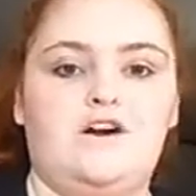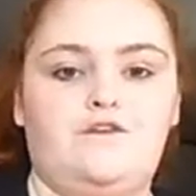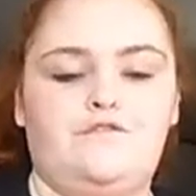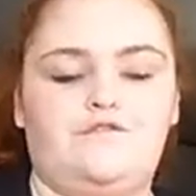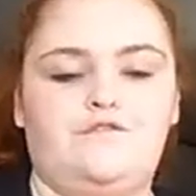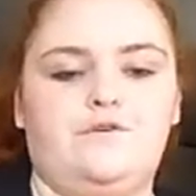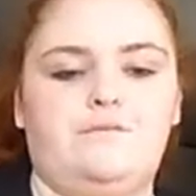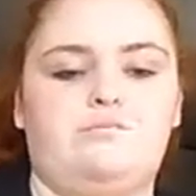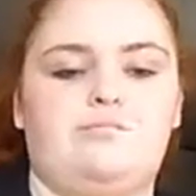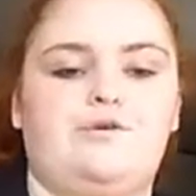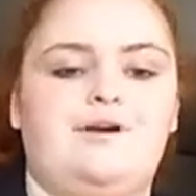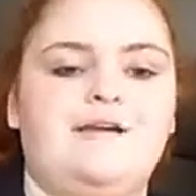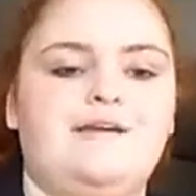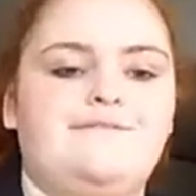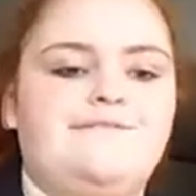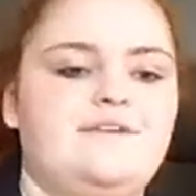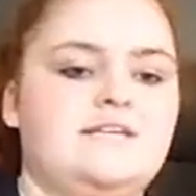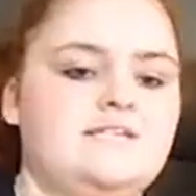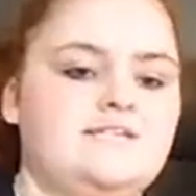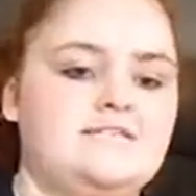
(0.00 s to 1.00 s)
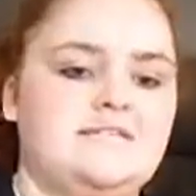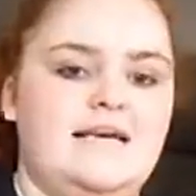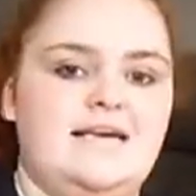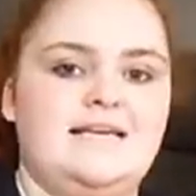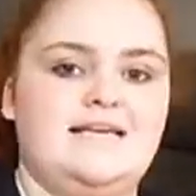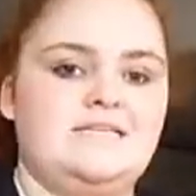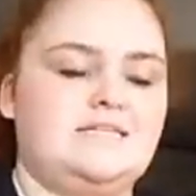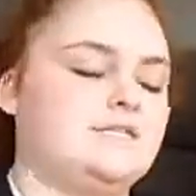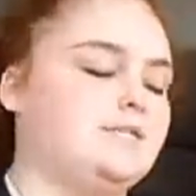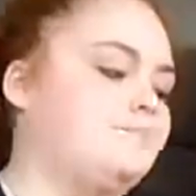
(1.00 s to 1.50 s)
elf breakfast, that
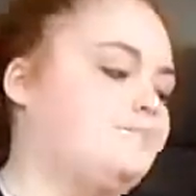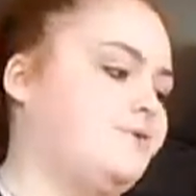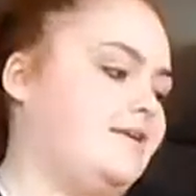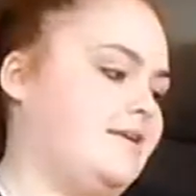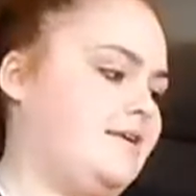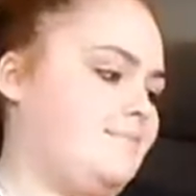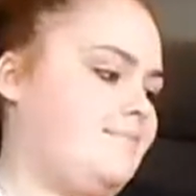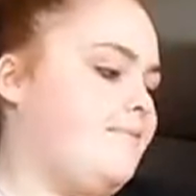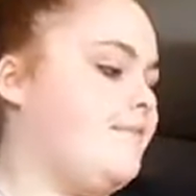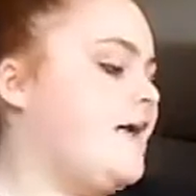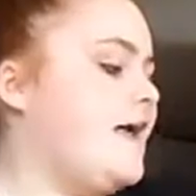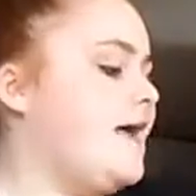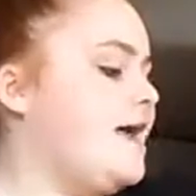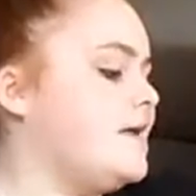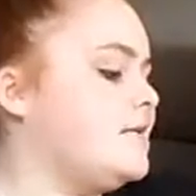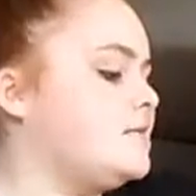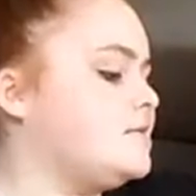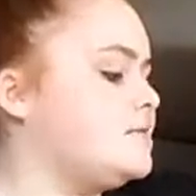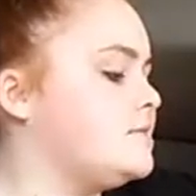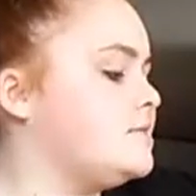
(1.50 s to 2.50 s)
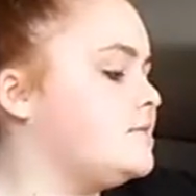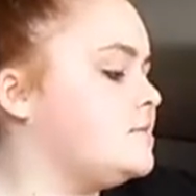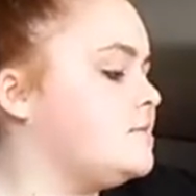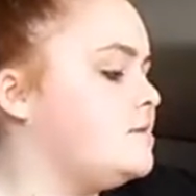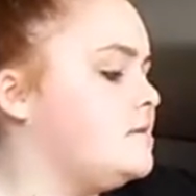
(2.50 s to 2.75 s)
he's going to bring him that.